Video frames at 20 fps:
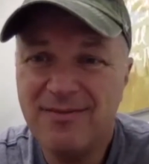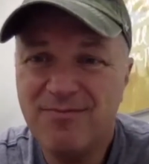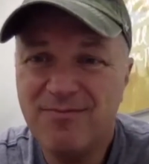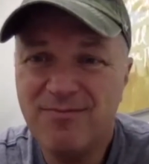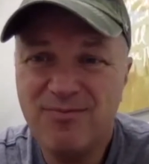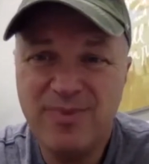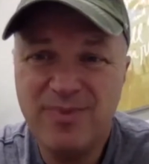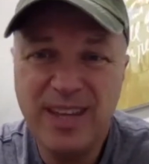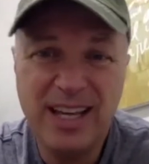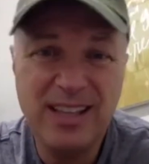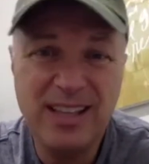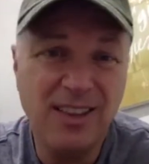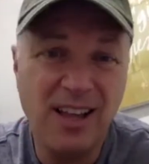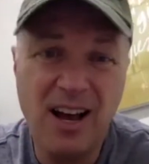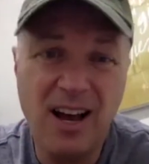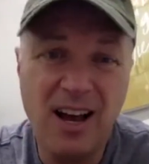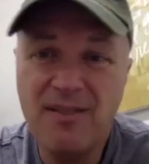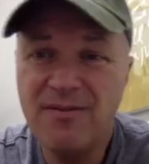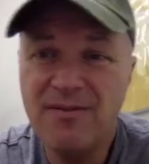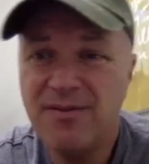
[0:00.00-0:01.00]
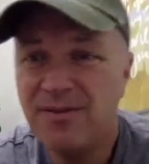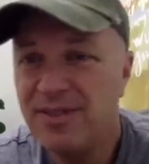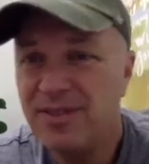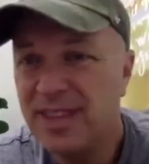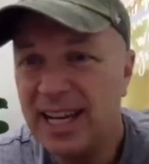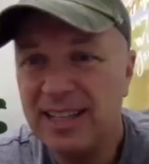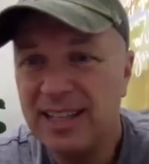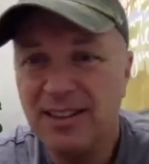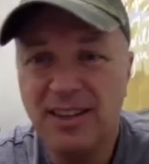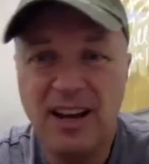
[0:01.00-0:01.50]
they love
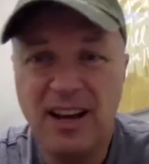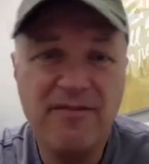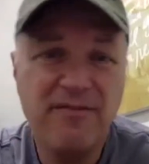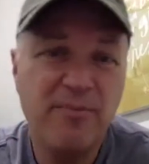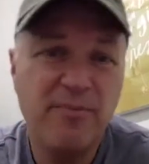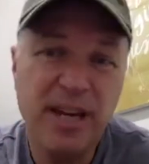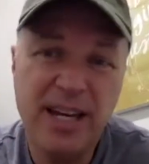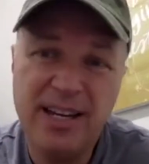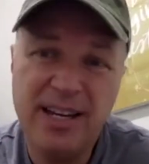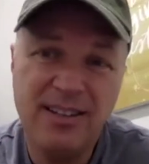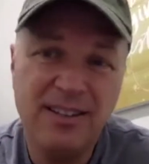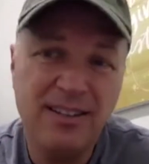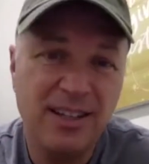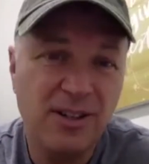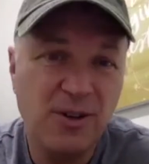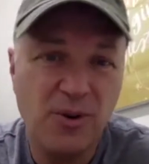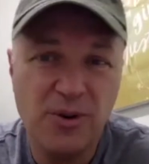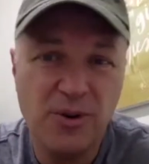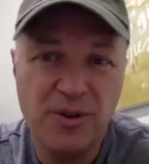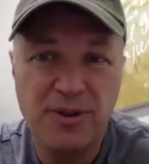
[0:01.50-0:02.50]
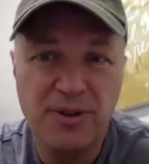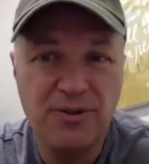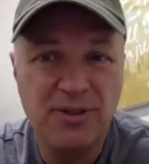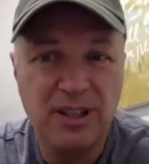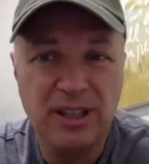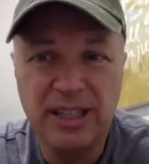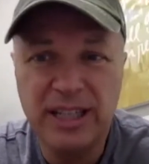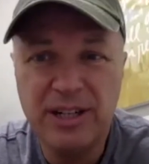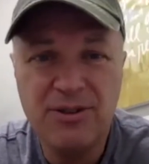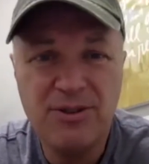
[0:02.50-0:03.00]
meeting and going through the
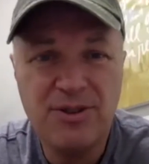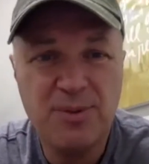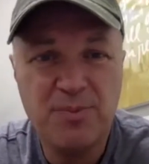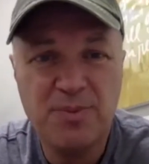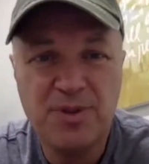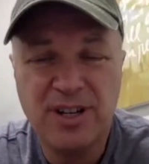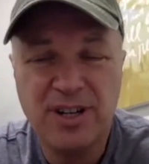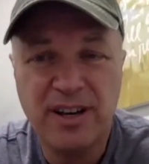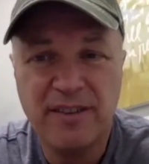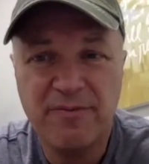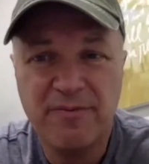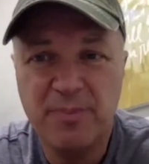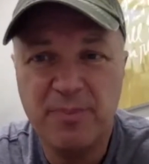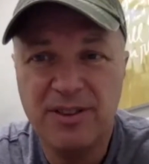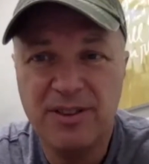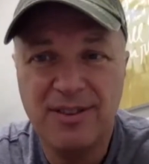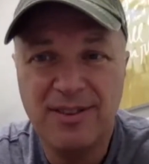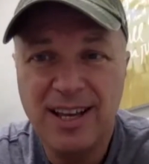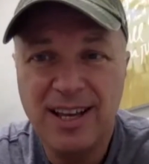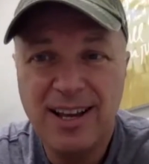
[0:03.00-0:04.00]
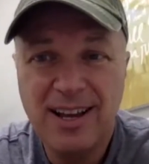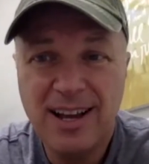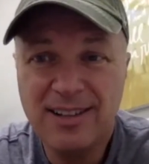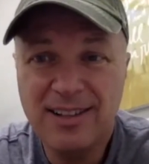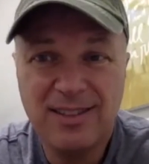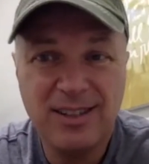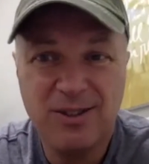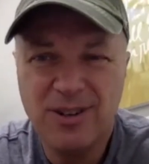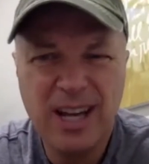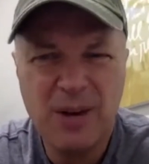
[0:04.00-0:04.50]
leadership stuff. But I
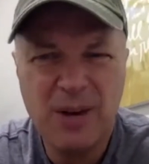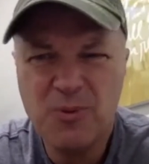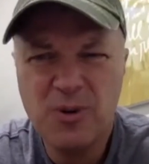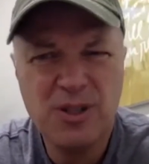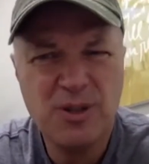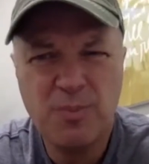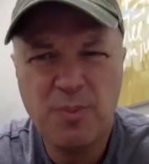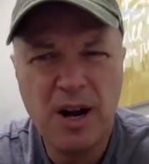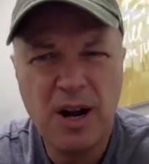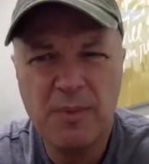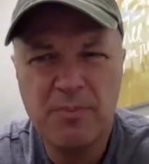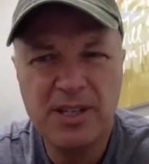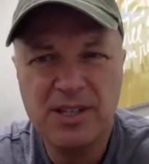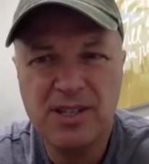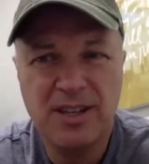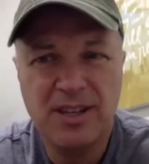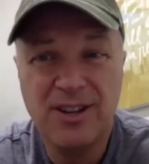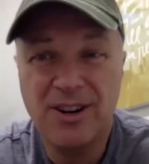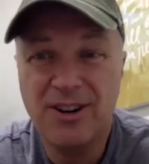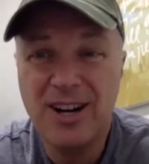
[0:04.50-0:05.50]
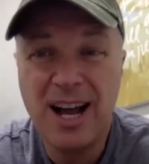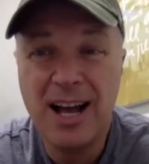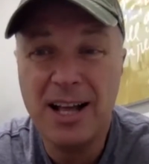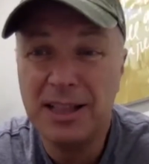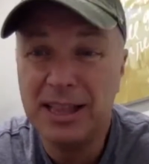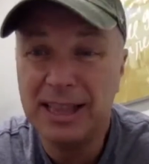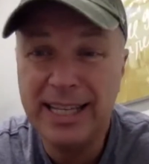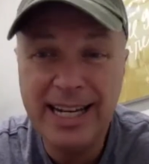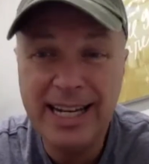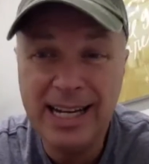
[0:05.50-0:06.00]
said, okay, what's the problem? He said, they're not
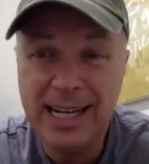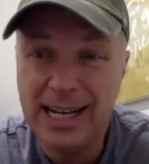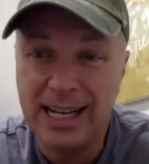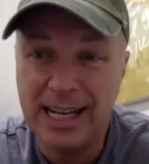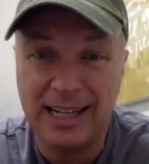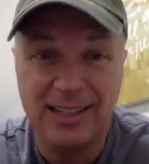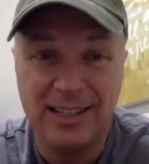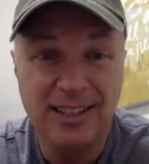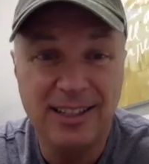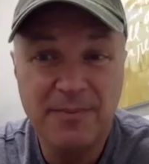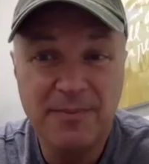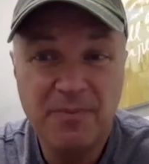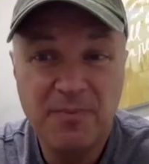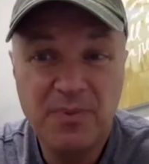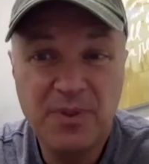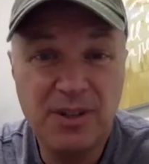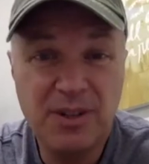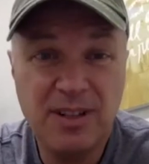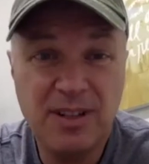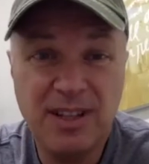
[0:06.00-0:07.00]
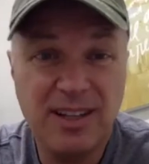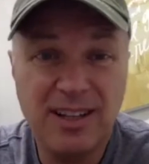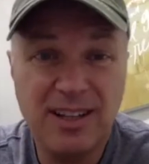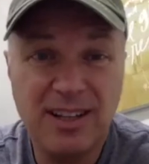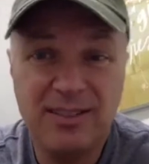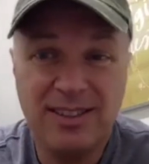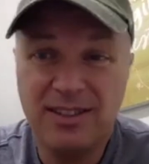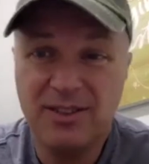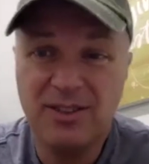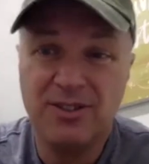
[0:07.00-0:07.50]
leading. He
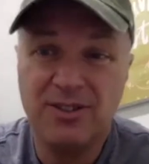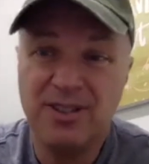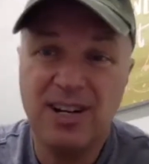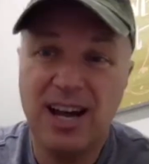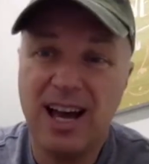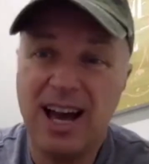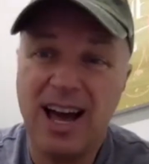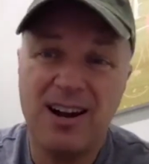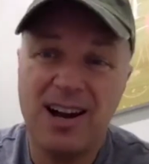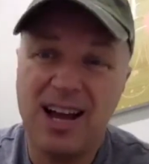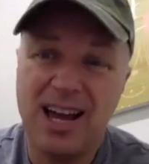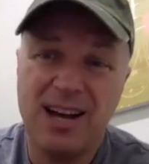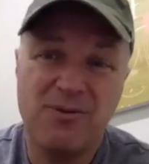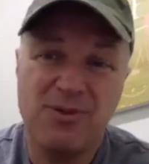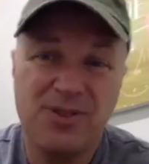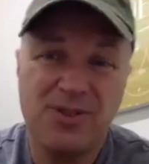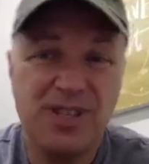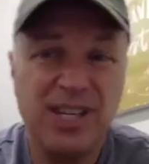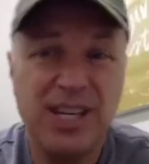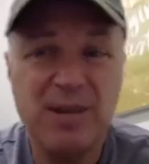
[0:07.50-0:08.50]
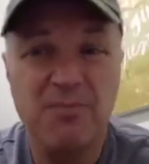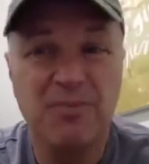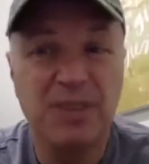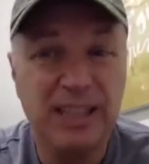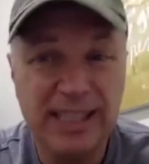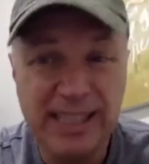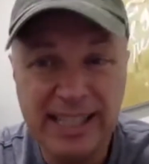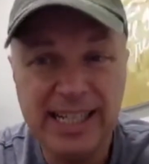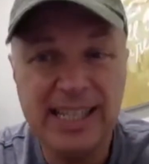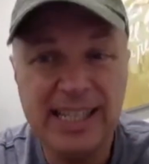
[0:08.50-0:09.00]
said, they're not, I don't see them
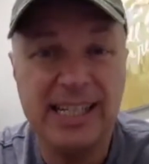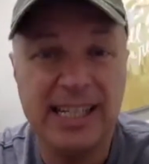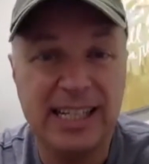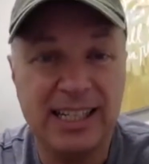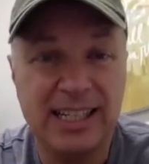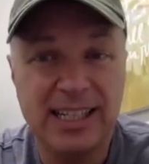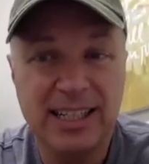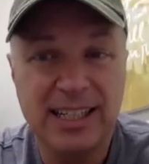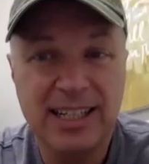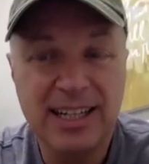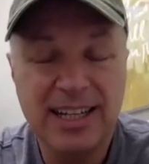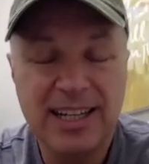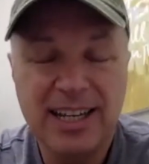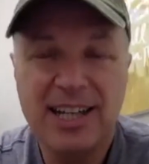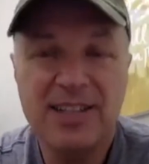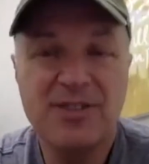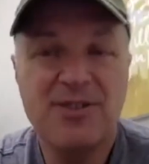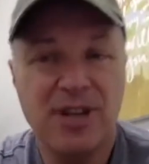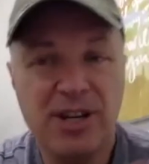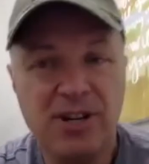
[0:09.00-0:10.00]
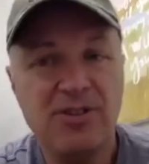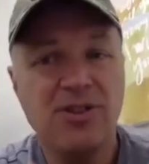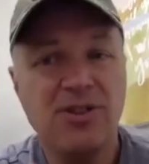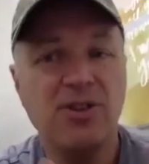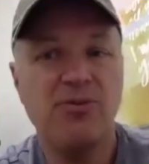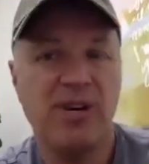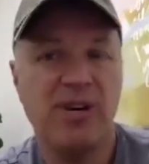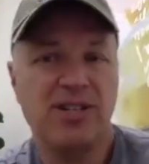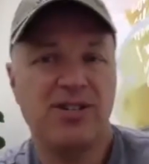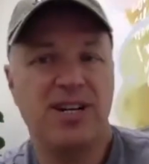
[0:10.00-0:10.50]
leading. And so here's the
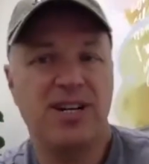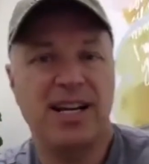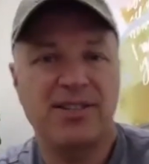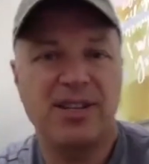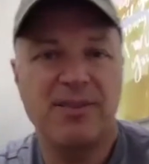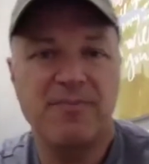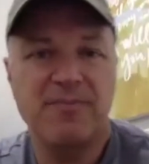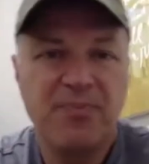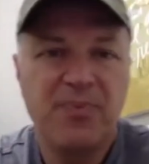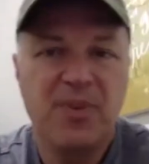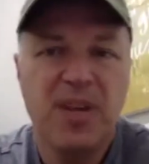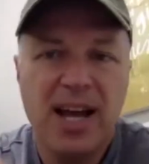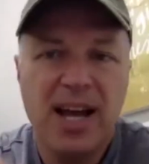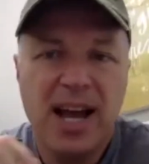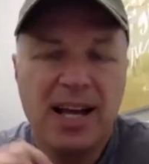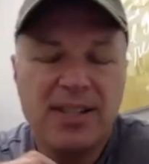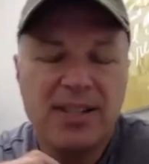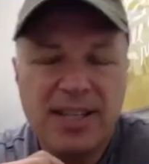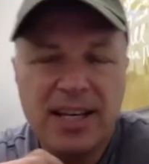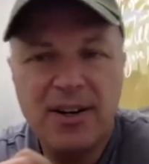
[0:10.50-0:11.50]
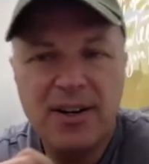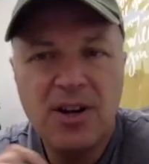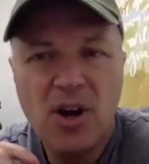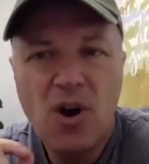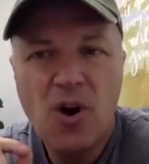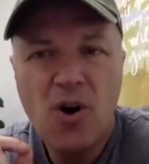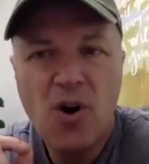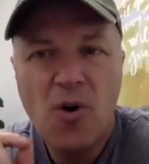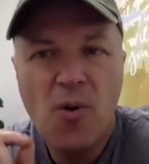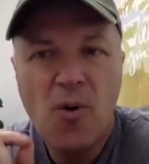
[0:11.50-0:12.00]
question I asked him. I said,
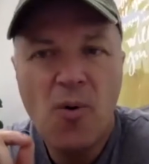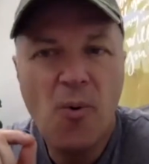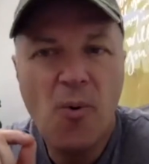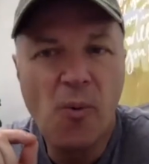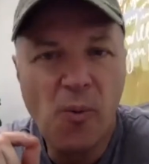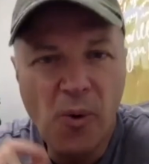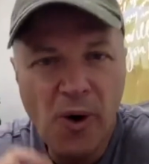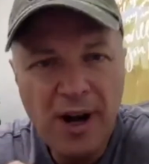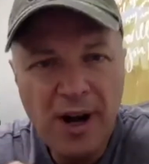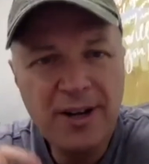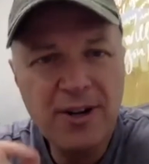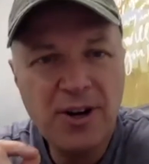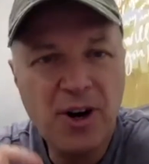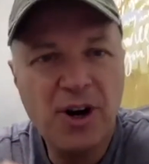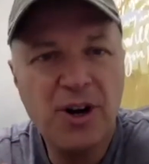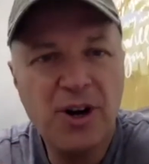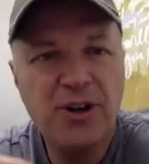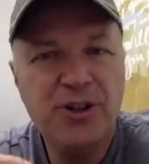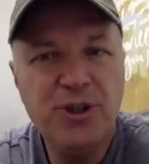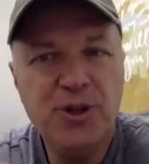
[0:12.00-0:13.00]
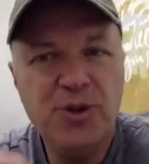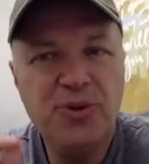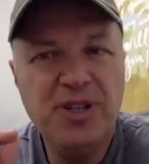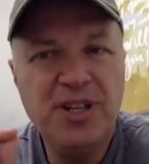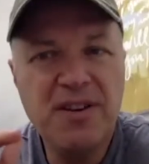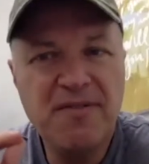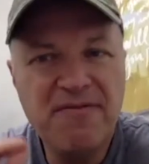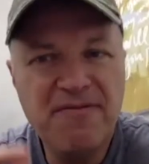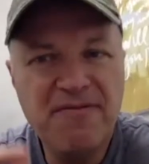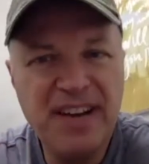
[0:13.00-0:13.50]
what are you
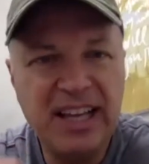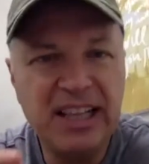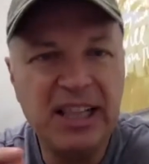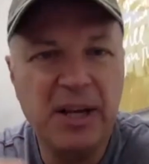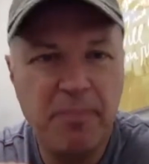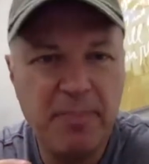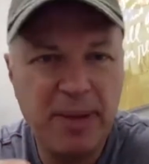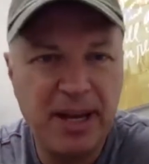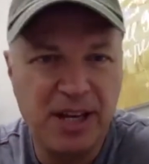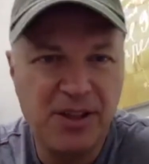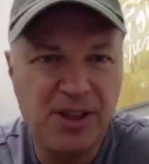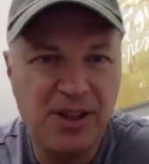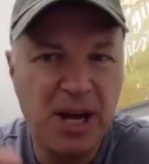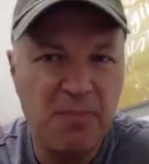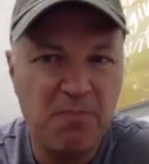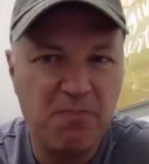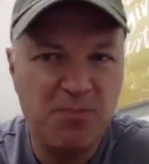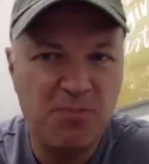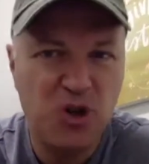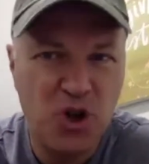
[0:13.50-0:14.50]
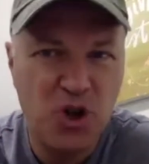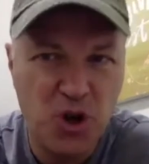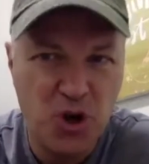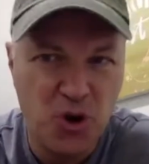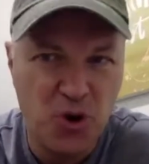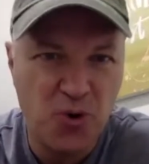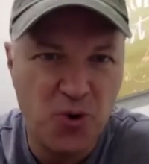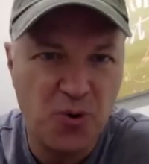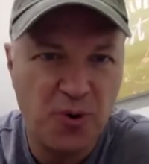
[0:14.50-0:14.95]
developing them to?